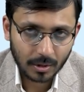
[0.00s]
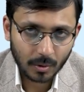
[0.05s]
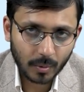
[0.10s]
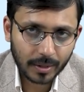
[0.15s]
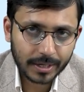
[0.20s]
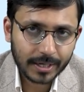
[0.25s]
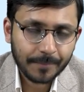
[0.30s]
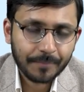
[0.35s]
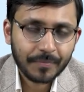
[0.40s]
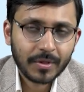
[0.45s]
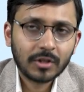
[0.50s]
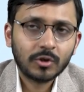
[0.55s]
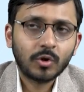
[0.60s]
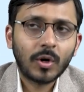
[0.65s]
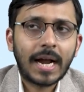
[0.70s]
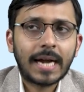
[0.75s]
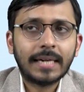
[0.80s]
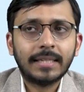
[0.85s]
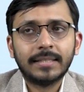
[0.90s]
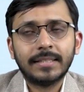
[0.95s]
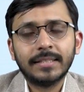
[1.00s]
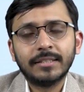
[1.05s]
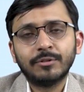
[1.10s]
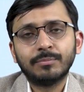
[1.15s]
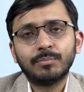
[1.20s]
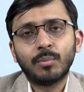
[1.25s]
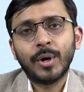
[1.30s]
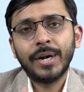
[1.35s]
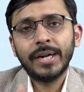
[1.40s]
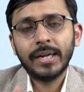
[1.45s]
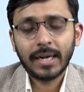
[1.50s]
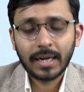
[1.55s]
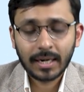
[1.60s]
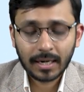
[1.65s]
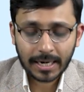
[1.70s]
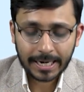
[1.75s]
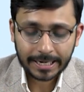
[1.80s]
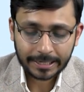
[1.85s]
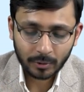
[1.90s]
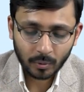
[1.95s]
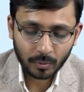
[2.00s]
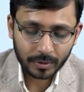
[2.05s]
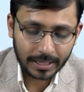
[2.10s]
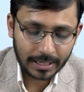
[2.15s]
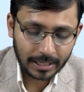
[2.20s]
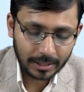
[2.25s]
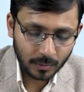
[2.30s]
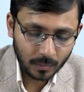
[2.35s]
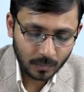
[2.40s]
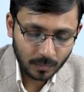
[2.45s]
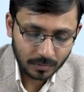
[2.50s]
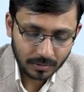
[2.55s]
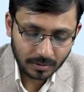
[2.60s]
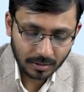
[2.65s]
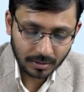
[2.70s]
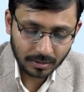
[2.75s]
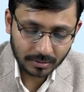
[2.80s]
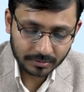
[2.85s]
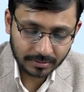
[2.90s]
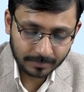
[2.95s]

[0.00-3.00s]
Okay, so at this point I'd like to tell you uh,